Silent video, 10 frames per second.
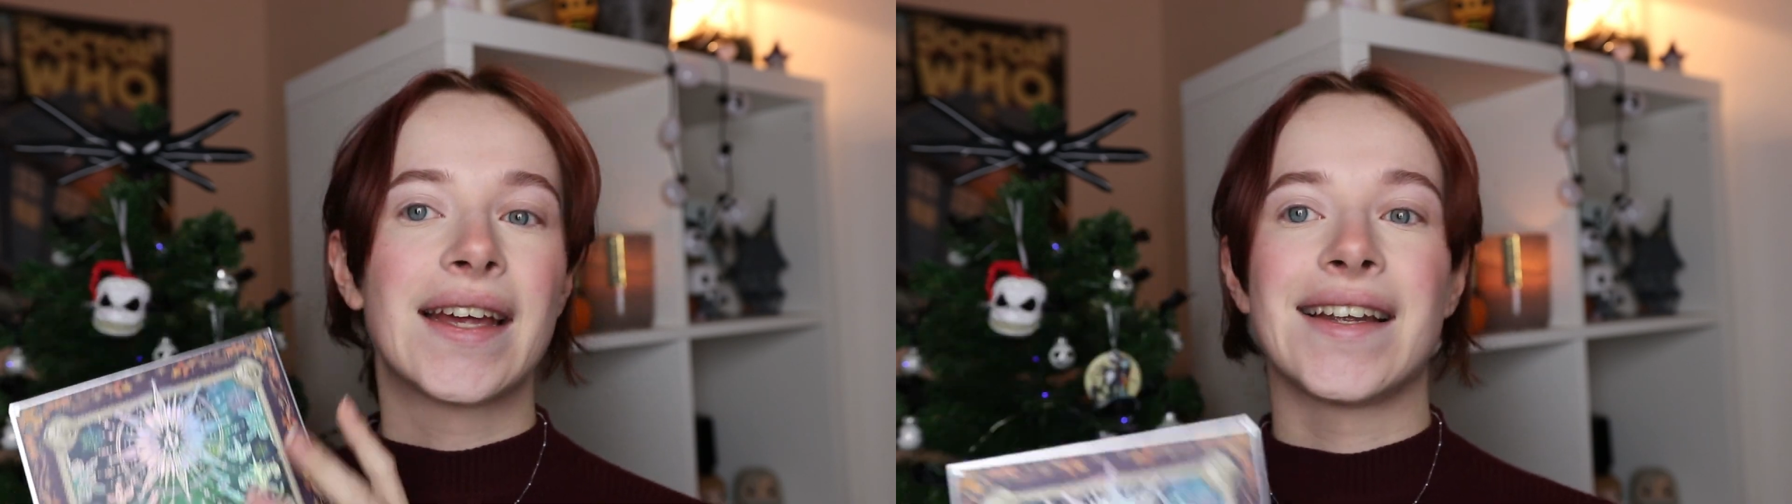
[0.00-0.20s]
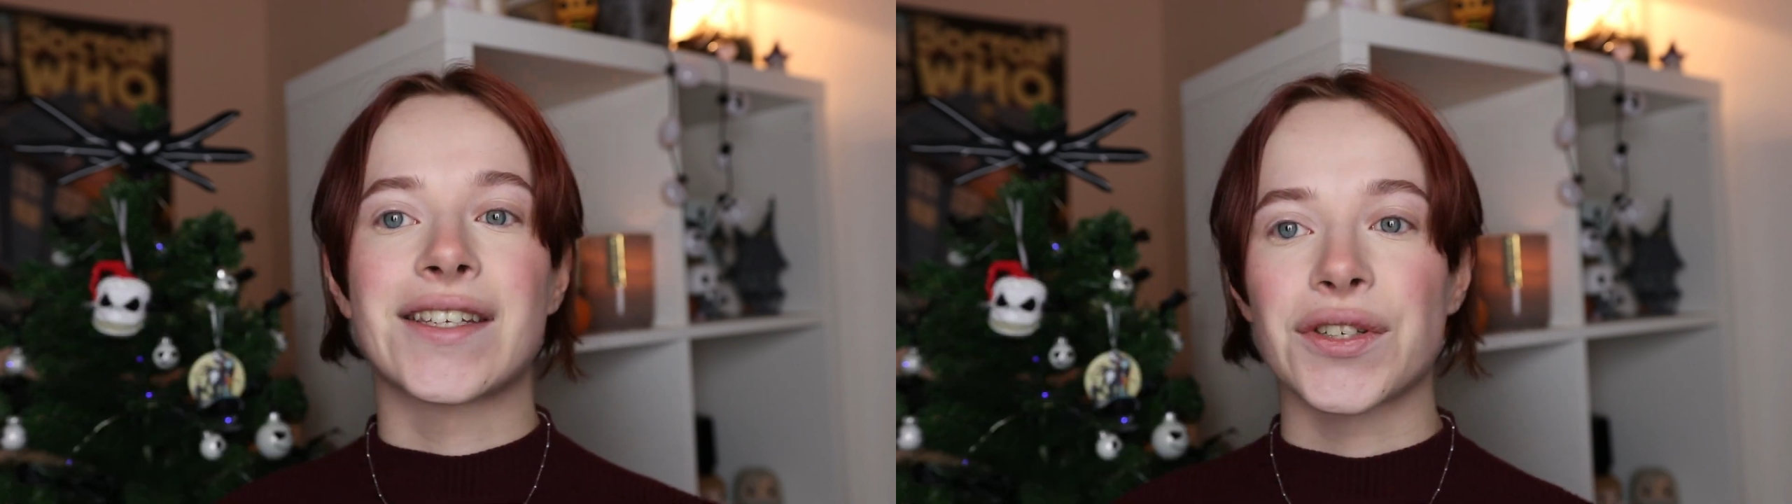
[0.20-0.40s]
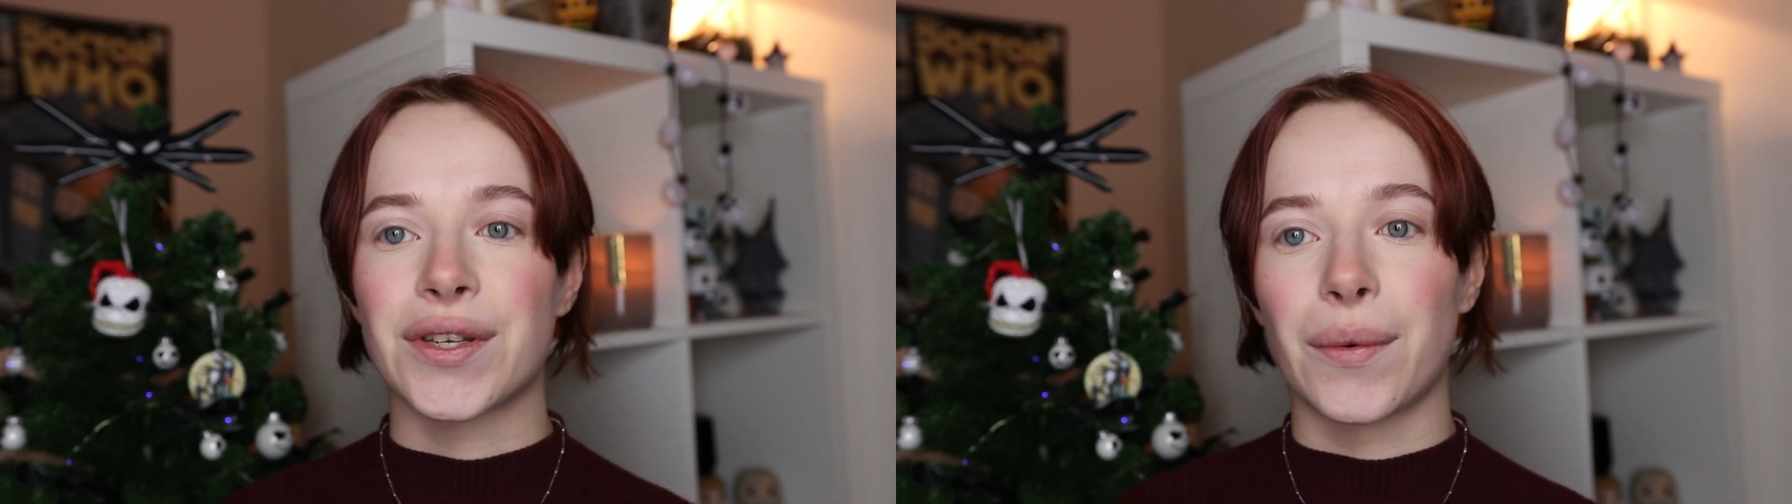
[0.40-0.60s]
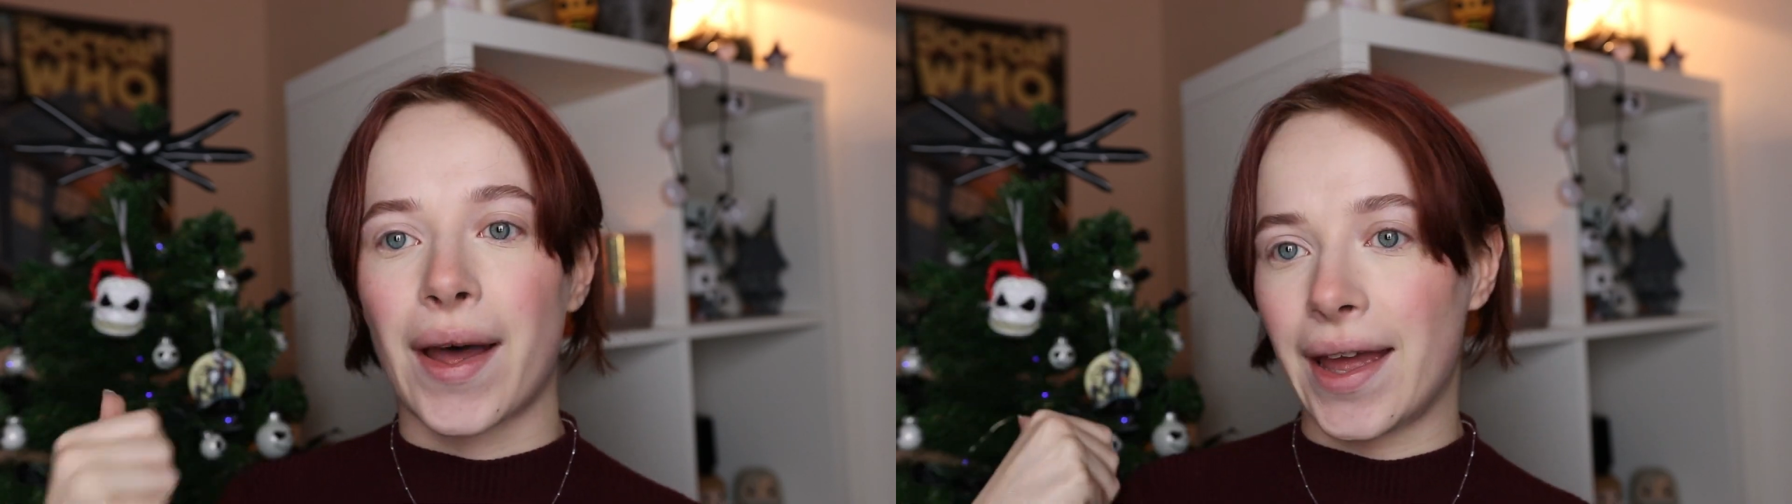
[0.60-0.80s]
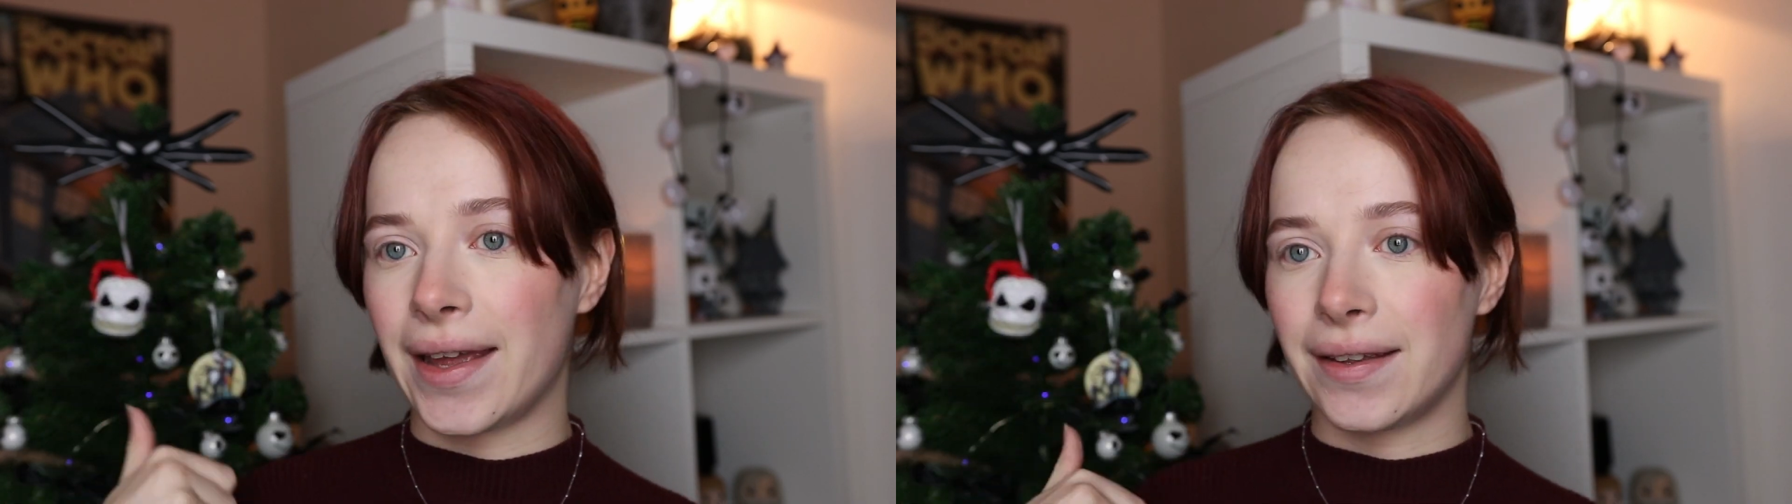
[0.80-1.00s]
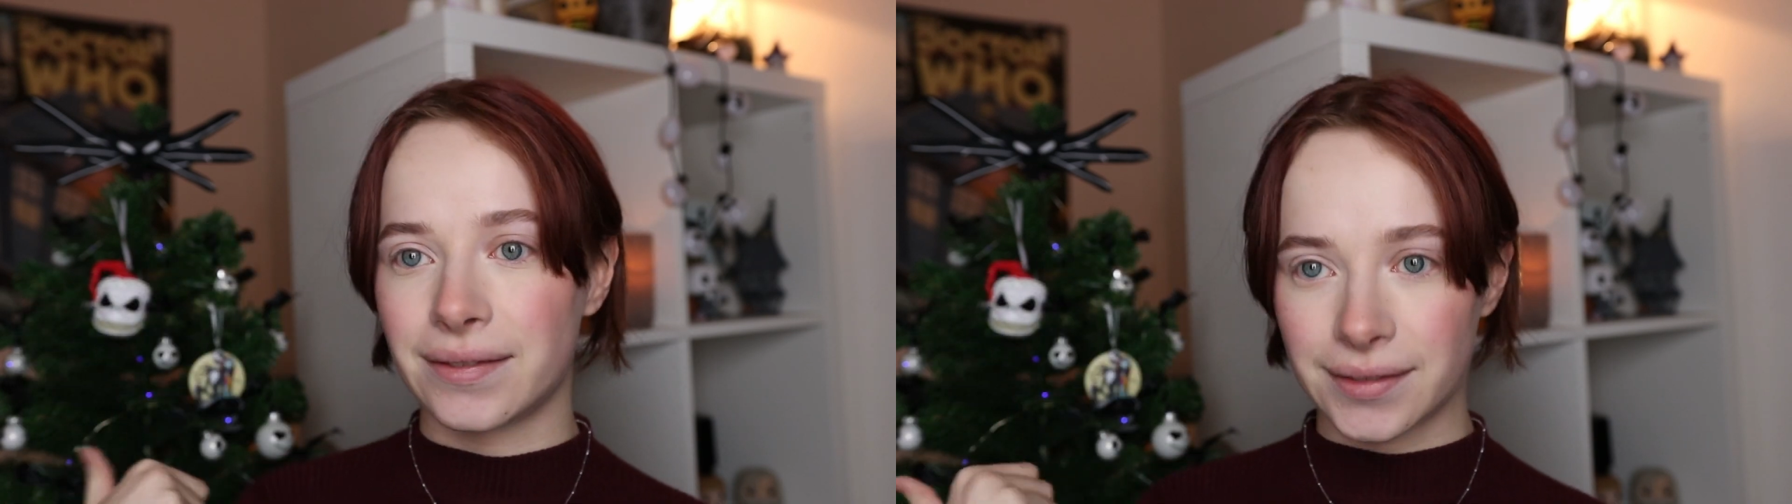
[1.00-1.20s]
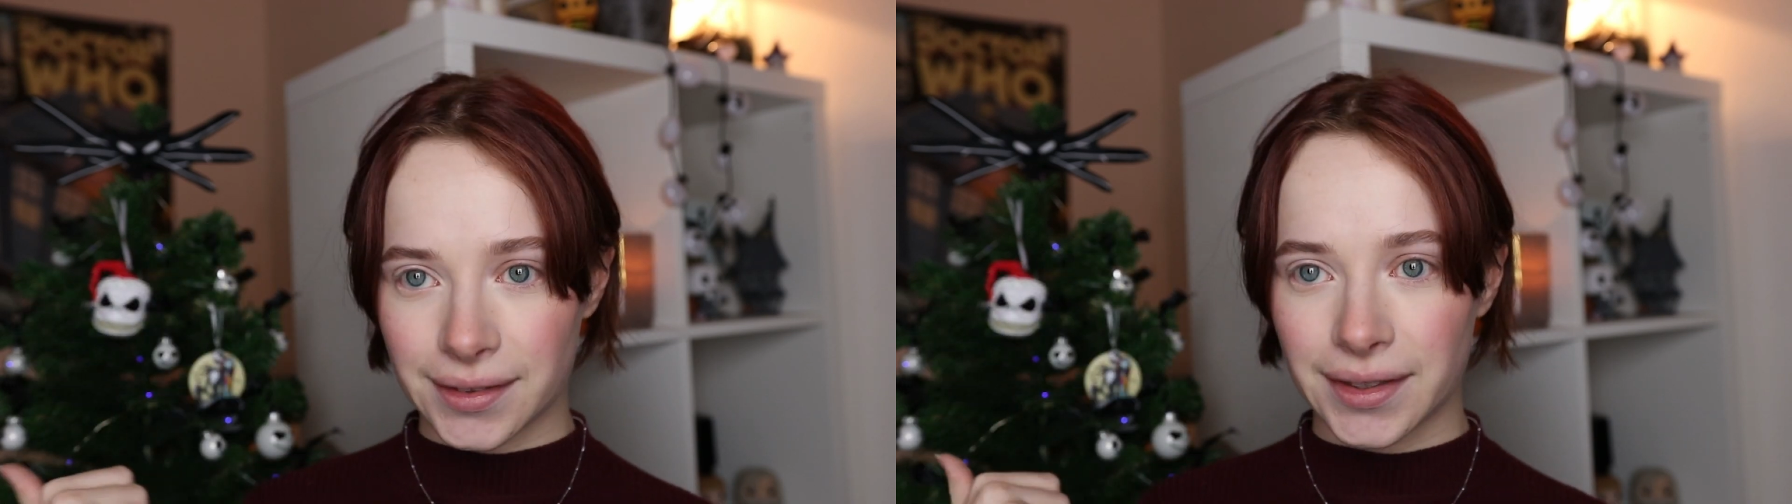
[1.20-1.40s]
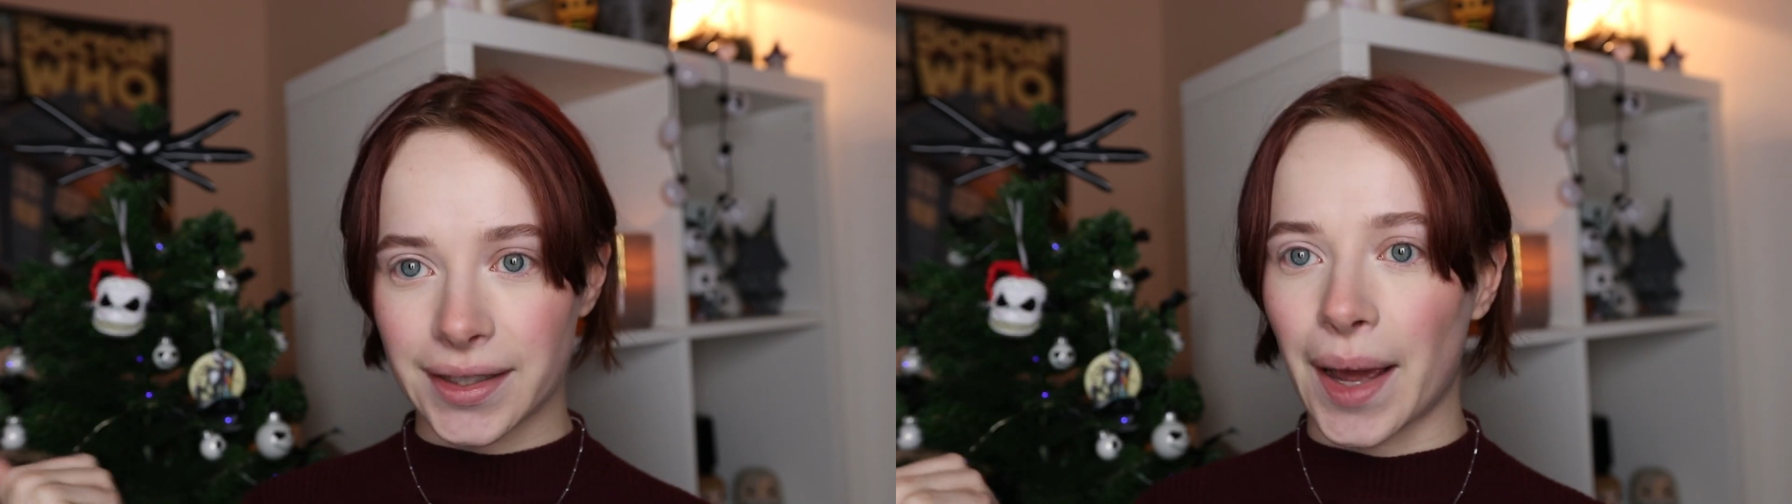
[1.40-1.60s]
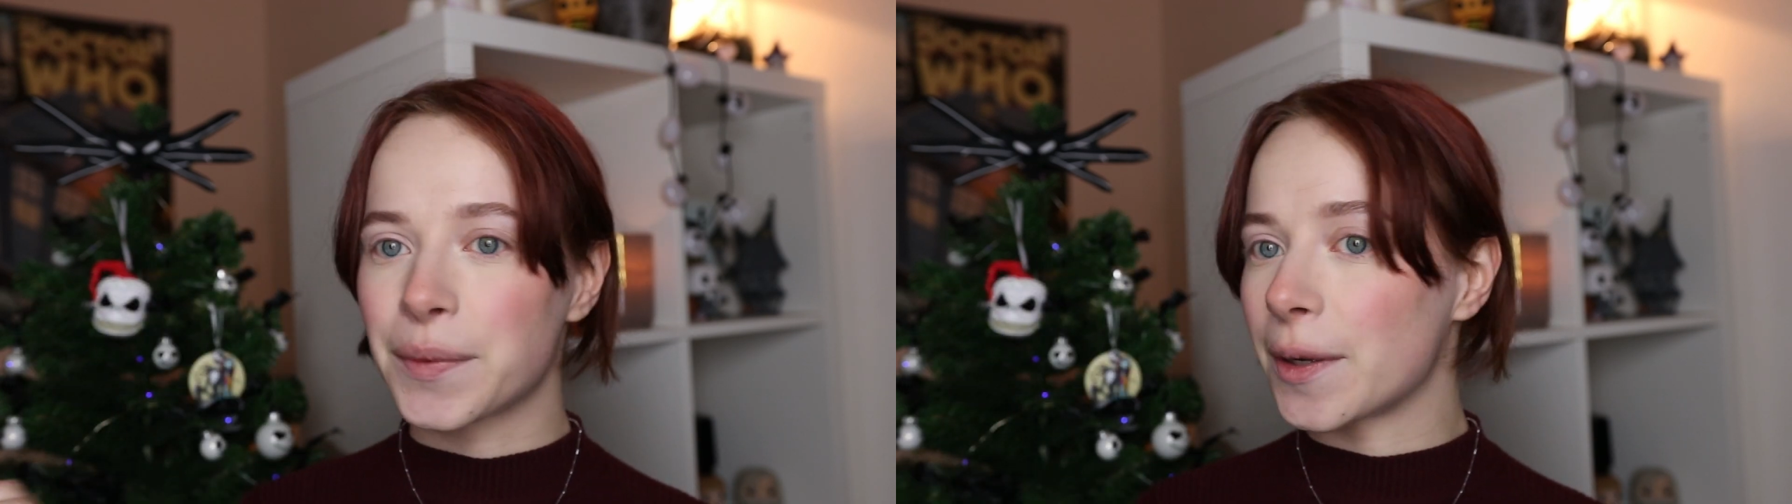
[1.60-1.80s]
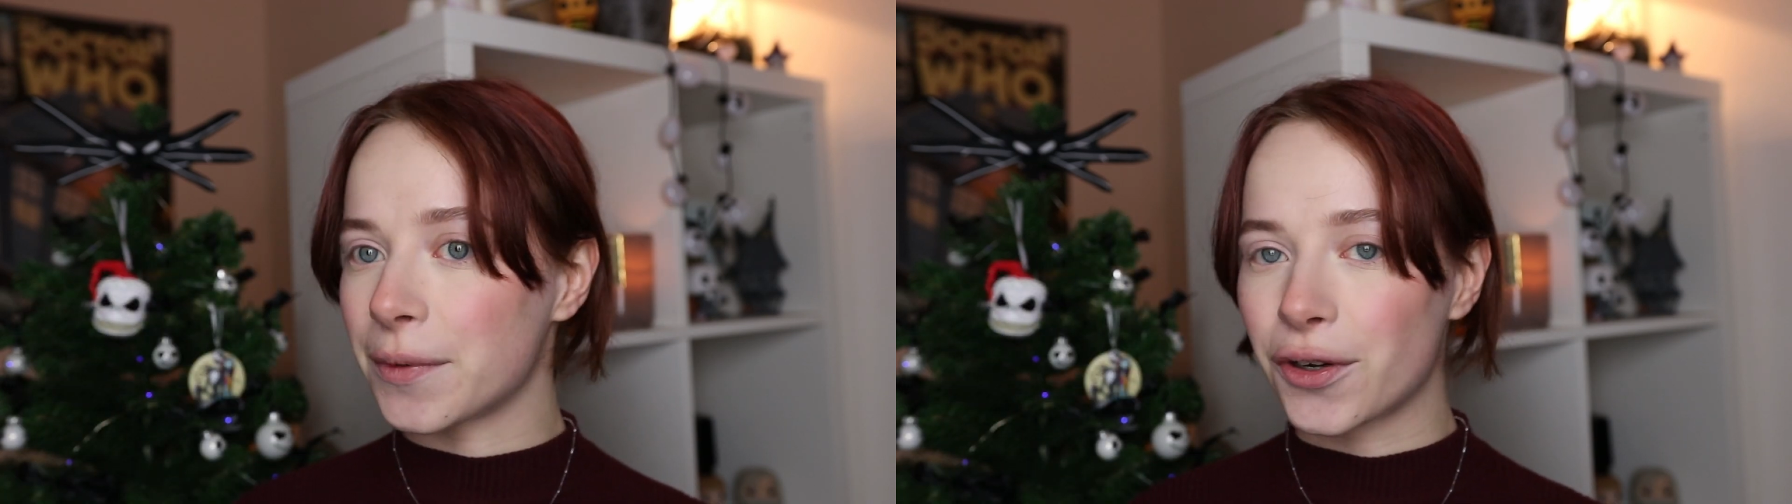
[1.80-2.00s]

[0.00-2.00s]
That's also why I kept up